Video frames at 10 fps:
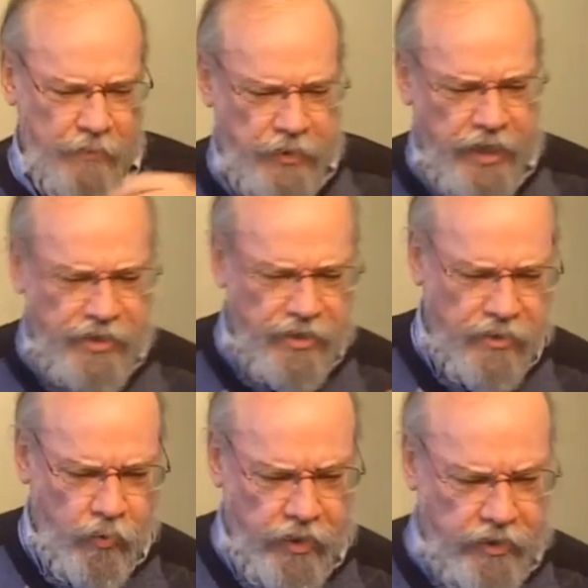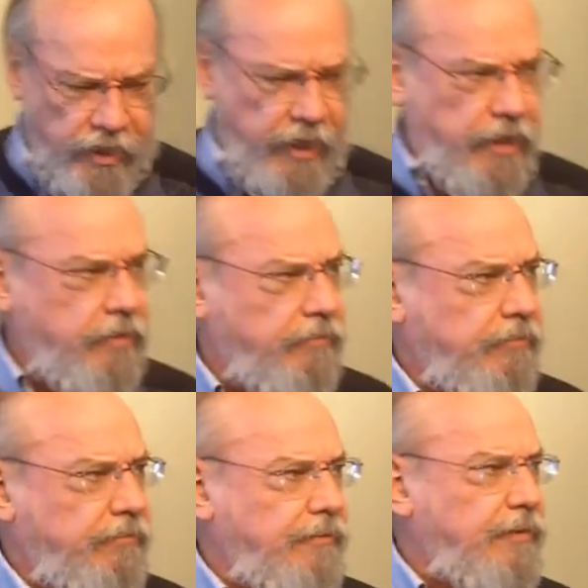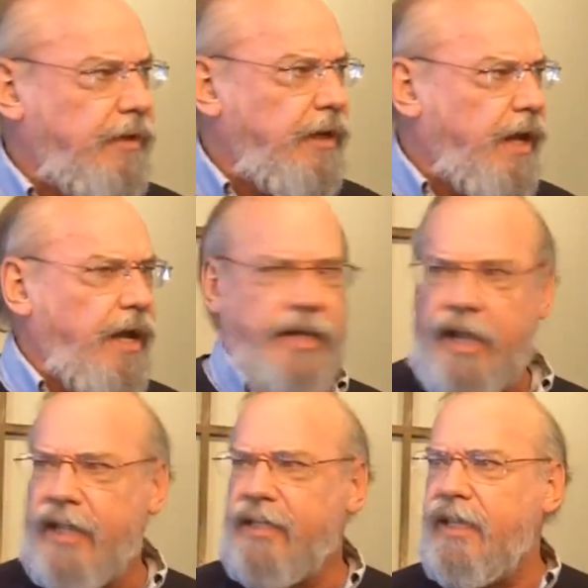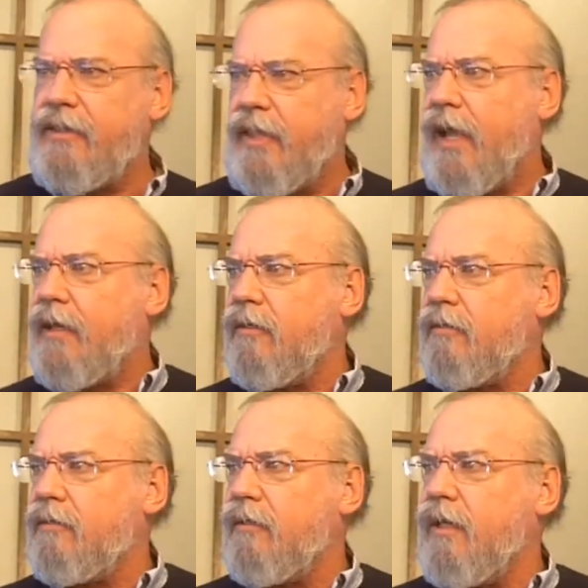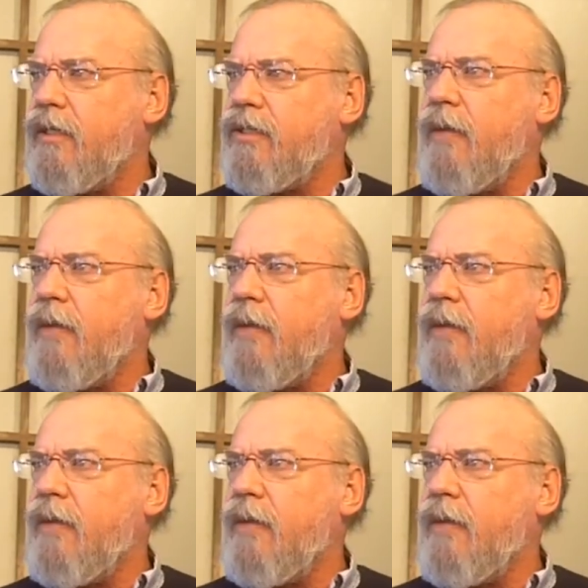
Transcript: temptation's a weird thing. I get that. And